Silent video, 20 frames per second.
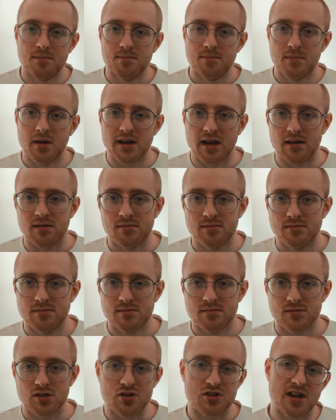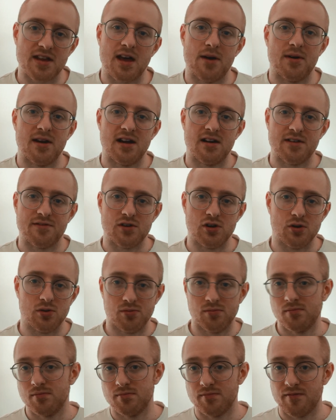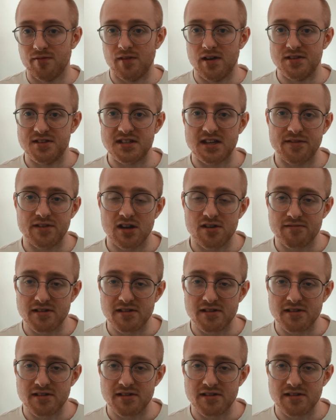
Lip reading: But yeah, go check that one out if you fancy giving it a